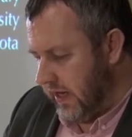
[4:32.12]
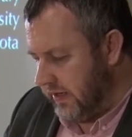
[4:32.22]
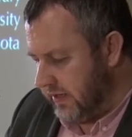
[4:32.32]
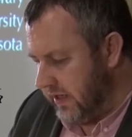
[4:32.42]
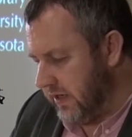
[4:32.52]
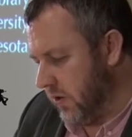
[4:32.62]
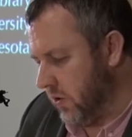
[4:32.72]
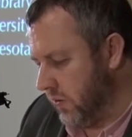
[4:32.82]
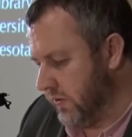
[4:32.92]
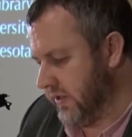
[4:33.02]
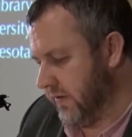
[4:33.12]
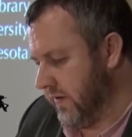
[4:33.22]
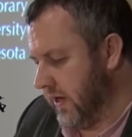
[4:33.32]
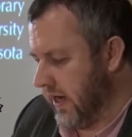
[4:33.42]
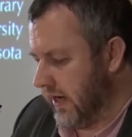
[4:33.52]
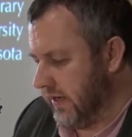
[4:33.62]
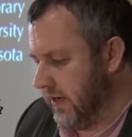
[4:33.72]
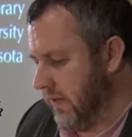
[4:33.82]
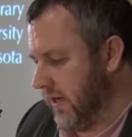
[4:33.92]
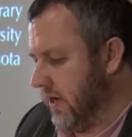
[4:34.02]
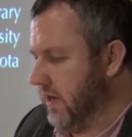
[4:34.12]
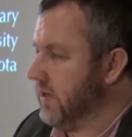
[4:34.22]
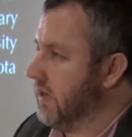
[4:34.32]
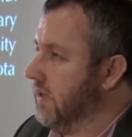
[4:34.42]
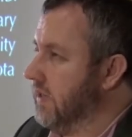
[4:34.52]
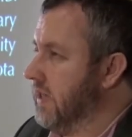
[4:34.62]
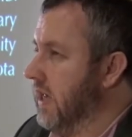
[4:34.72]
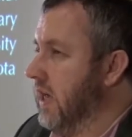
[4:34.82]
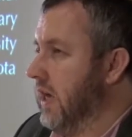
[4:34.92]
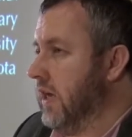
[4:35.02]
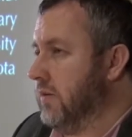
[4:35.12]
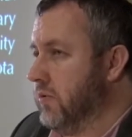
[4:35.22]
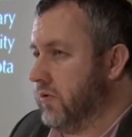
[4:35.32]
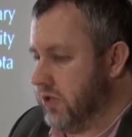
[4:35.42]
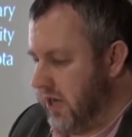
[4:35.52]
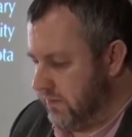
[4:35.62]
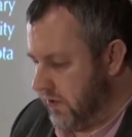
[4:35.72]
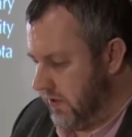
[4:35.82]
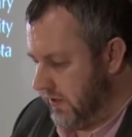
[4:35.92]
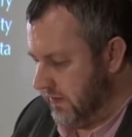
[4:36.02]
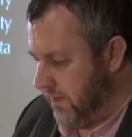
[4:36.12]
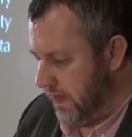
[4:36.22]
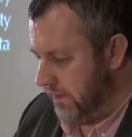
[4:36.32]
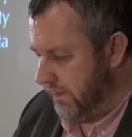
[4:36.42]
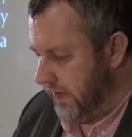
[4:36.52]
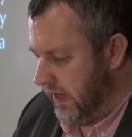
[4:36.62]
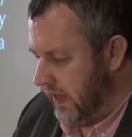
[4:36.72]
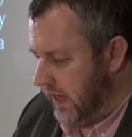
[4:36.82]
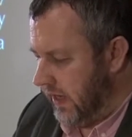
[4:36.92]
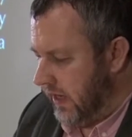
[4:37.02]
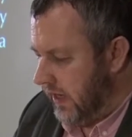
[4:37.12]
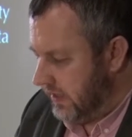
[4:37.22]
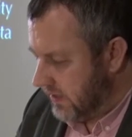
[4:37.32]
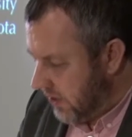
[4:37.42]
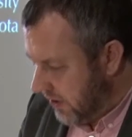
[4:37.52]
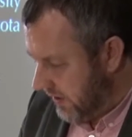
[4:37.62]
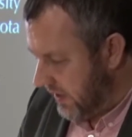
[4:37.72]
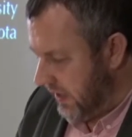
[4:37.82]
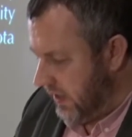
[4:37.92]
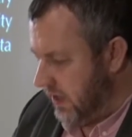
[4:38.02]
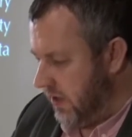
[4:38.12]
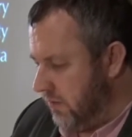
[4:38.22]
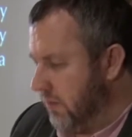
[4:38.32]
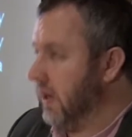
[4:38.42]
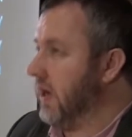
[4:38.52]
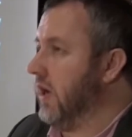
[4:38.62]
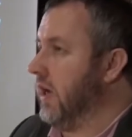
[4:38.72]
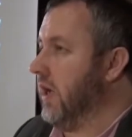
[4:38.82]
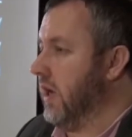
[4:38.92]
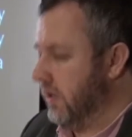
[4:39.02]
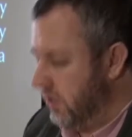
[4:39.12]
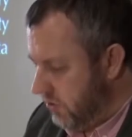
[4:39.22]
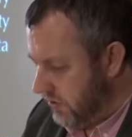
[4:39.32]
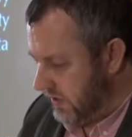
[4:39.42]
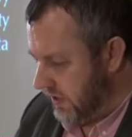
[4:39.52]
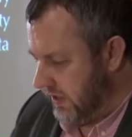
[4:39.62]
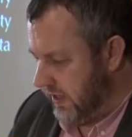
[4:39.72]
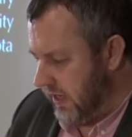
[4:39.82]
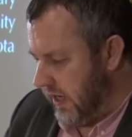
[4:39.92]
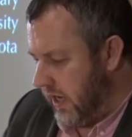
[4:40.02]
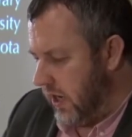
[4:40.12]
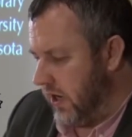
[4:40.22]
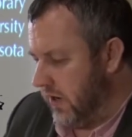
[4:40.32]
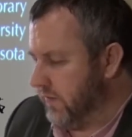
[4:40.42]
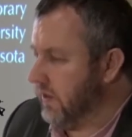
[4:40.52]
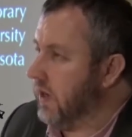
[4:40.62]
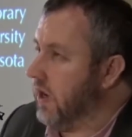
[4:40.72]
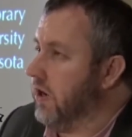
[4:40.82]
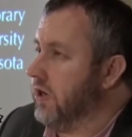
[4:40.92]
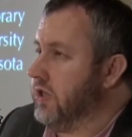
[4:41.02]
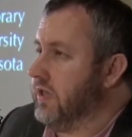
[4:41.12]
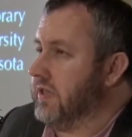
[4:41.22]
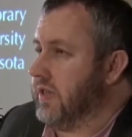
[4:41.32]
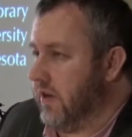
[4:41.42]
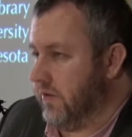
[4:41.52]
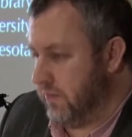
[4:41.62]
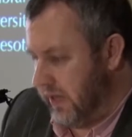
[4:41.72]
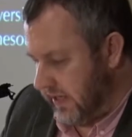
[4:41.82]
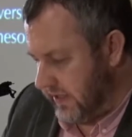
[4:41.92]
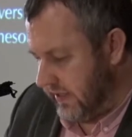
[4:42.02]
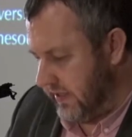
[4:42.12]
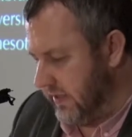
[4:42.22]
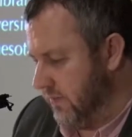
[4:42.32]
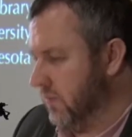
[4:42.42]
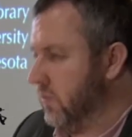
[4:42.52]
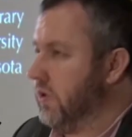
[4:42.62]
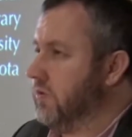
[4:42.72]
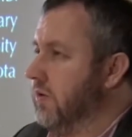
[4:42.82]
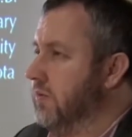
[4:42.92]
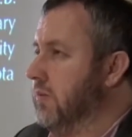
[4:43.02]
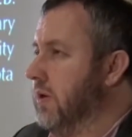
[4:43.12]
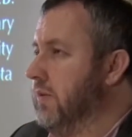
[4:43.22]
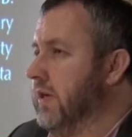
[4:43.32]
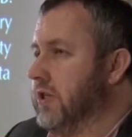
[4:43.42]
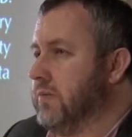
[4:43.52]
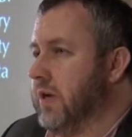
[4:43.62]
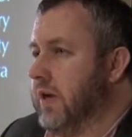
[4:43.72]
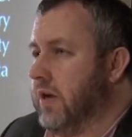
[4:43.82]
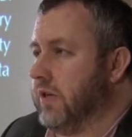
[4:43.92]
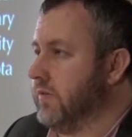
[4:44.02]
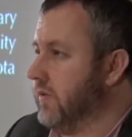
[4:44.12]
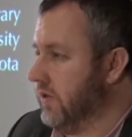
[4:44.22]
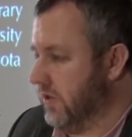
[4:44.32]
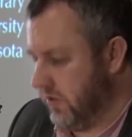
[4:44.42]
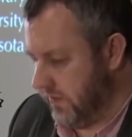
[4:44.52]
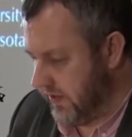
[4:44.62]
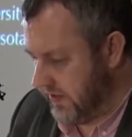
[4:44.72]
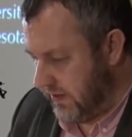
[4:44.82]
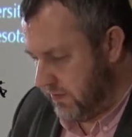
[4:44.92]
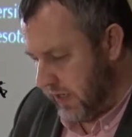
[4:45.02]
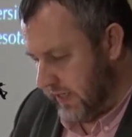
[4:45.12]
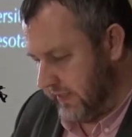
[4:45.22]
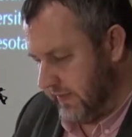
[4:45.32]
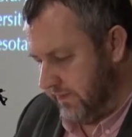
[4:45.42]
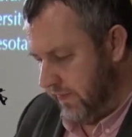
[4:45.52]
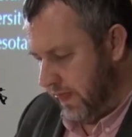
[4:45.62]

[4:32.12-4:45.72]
and indeed a host of academic articles and book chapters. He is currently preparing a new study of the origins of monasticism, which will be published by Oxford University Press.